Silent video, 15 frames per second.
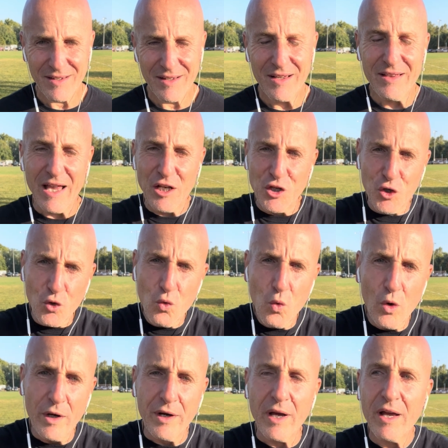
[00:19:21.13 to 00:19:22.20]
that you
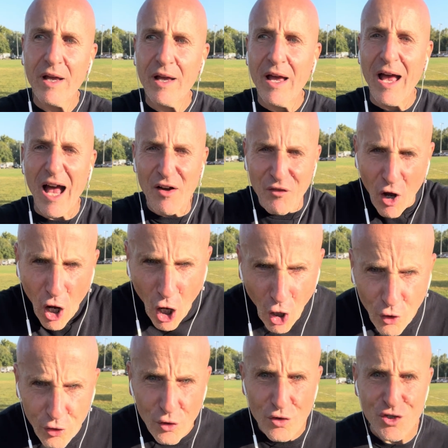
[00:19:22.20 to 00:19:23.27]
would have
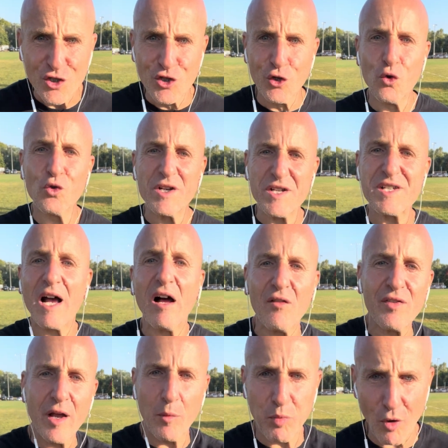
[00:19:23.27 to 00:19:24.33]
others do to solve
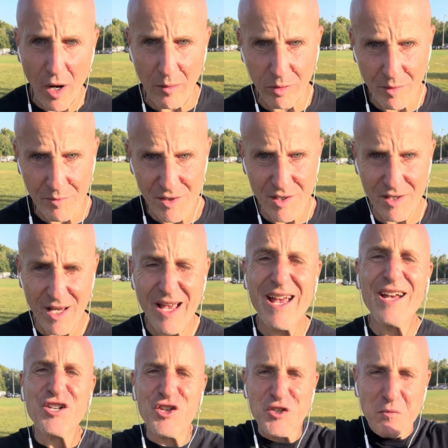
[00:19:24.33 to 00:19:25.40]
their problems.
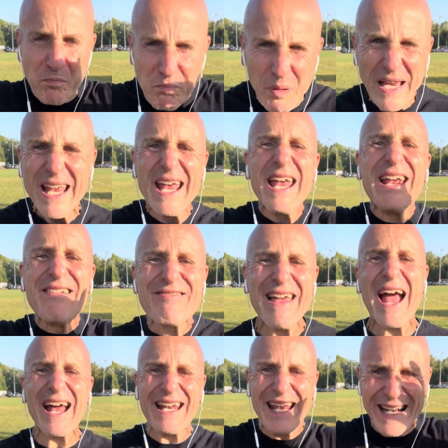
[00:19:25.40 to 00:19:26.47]
Just being
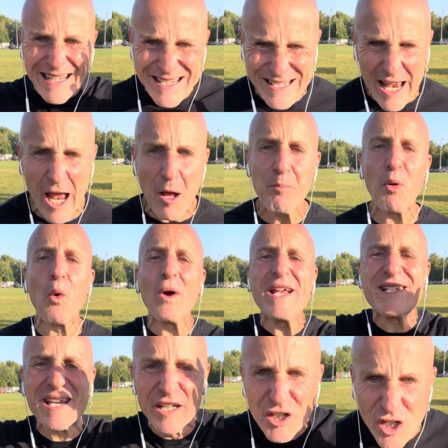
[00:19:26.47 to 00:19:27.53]
that example
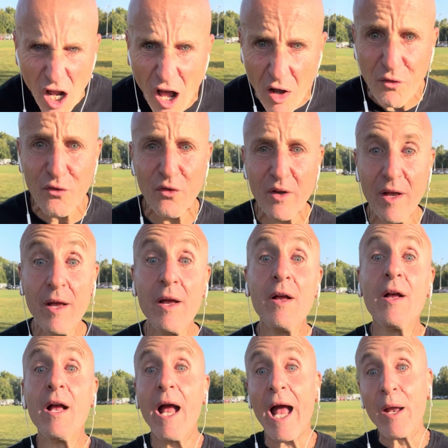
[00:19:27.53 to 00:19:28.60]
is enough.
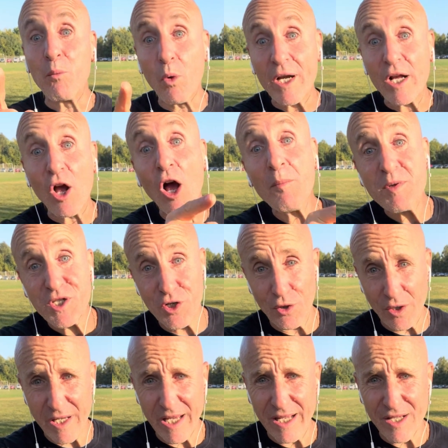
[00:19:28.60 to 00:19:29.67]
And when it comes to your
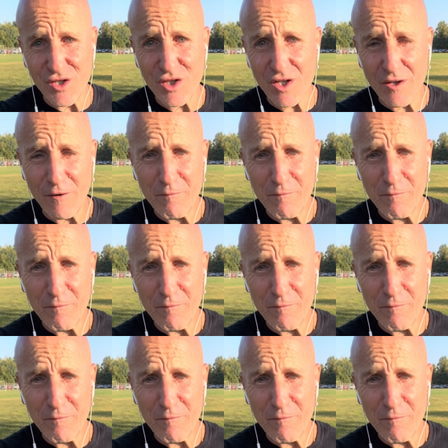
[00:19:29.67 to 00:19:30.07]
kids,